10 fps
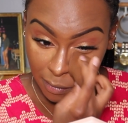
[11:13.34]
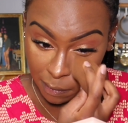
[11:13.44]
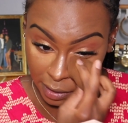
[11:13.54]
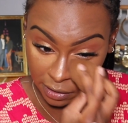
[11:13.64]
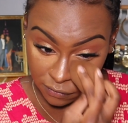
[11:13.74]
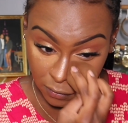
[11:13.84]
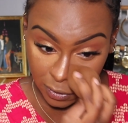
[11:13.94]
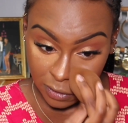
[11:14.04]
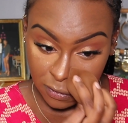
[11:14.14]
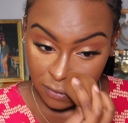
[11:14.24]
base
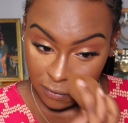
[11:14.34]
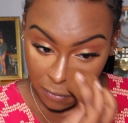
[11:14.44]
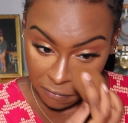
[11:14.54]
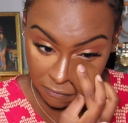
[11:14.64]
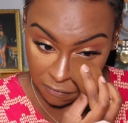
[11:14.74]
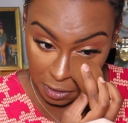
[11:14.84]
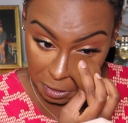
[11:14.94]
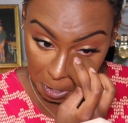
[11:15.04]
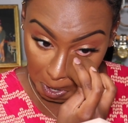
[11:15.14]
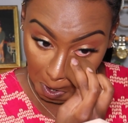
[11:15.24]
focused
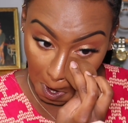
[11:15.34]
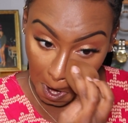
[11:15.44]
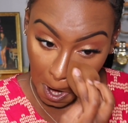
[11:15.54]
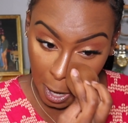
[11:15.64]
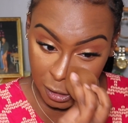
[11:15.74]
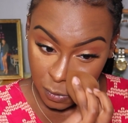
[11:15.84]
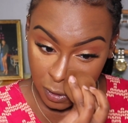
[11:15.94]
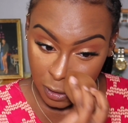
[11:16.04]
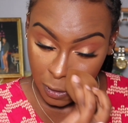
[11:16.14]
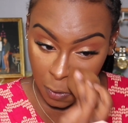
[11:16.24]
video, I just
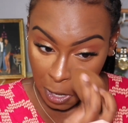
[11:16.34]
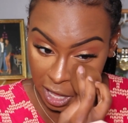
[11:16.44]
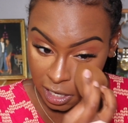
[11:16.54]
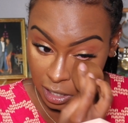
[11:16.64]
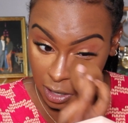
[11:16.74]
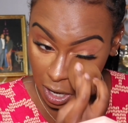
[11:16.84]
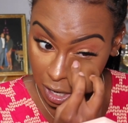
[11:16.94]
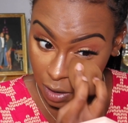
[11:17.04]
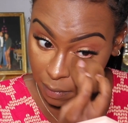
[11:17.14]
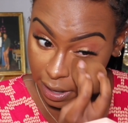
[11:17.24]
wanted to go ahead and knock
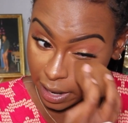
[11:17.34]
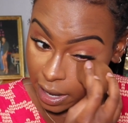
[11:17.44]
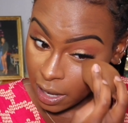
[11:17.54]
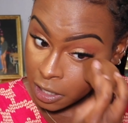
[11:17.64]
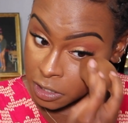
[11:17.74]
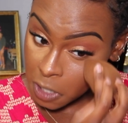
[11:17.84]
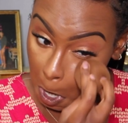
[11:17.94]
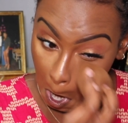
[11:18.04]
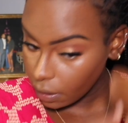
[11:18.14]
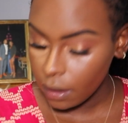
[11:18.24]
out my eyes.
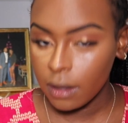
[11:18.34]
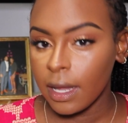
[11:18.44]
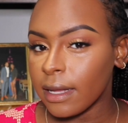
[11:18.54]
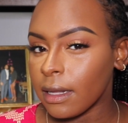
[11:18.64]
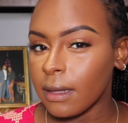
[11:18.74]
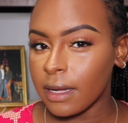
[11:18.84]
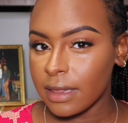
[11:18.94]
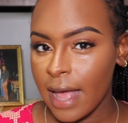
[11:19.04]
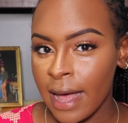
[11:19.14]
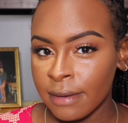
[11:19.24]
Like, look
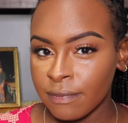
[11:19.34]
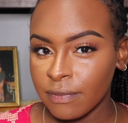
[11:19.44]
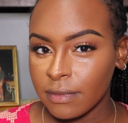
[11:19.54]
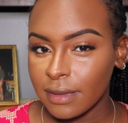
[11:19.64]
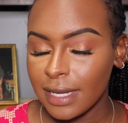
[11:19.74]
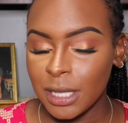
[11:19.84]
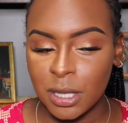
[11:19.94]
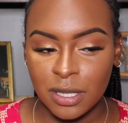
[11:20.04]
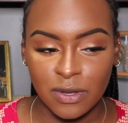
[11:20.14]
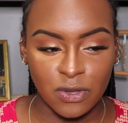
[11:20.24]
at that. It
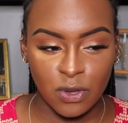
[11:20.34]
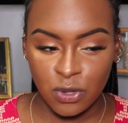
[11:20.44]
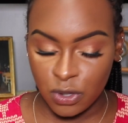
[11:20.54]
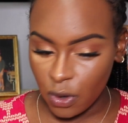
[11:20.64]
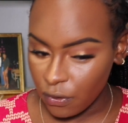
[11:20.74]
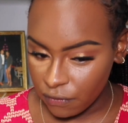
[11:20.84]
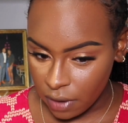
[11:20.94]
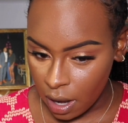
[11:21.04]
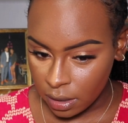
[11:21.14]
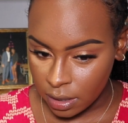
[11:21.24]
just looks so
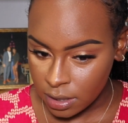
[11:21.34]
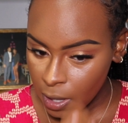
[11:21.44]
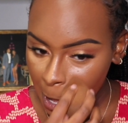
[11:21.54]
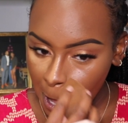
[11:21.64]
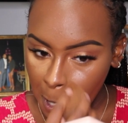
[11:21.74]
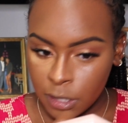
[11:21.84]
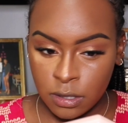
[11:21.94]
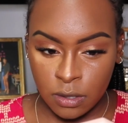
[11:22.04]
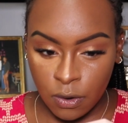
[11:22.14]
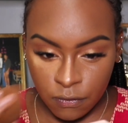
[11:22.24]
flawless,
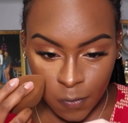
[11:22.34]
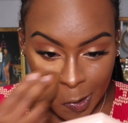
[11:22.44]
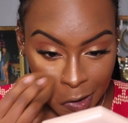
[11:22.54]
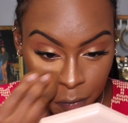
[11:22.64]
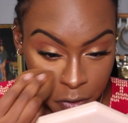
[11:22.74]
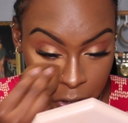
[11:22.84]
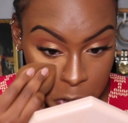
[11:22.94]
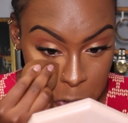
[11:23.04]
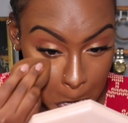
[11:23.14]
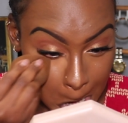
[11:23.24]
so full coverage.